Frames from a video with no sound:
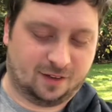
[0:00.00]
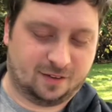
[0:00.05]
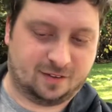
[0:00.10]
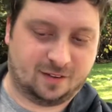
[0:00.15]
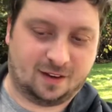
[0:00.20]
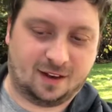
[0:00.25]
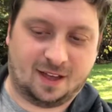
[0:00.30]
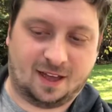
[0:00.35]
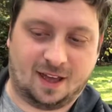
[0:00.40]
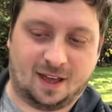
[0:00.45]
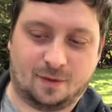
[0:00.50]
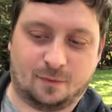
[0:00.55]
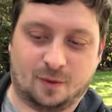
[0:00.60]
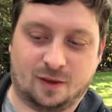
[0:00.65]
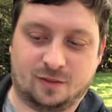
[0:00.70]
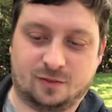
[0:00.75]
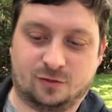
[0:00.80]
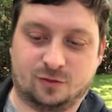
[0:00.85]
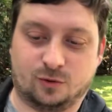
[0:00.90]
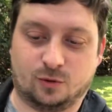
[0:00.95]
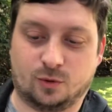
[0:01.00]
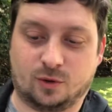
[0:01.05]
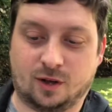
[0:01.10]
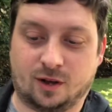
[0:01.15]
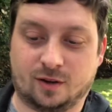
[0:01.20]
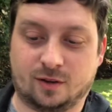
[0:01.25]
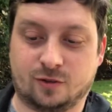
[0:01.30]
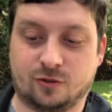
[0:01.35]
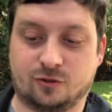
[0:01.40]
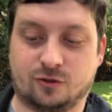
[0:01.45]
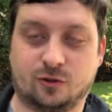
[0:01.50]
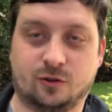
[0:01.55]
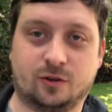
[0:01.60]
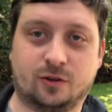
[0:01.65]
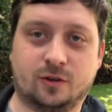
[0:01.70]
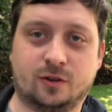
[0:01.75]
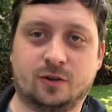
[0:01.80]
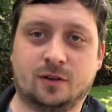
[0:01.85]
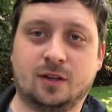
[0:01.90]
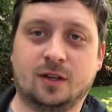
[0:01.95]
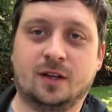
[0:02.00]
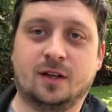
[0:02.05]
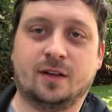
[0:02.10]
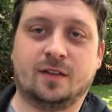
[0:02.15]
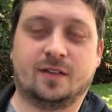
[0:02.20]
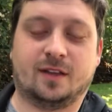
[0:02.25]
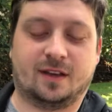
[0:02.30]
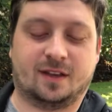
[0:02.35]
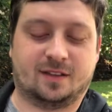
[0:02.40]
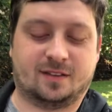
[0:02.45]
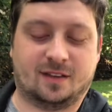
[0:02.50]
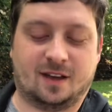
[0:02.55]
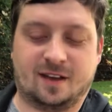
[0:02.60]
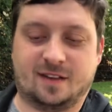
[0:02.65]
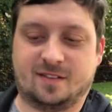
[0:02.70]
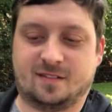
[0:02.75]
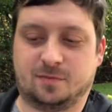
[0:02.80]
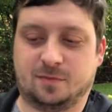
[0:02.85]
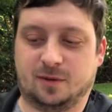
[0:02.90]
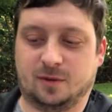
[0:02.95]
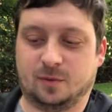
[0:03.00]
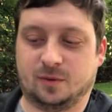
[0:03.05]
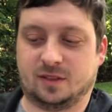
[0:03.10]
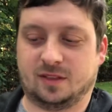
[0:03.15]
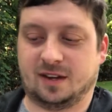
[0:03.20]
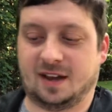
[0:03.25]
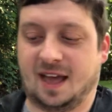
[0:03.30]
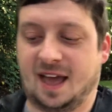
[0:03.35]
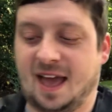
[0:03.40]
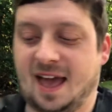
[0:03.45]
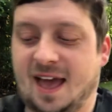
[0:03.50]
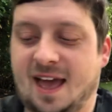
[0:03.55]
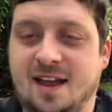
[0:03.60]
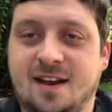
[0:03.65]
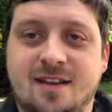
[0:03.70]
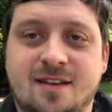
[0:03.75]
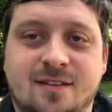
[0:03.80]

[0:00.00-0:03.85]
Today I went to Carl's Jr. They enticed me with an ad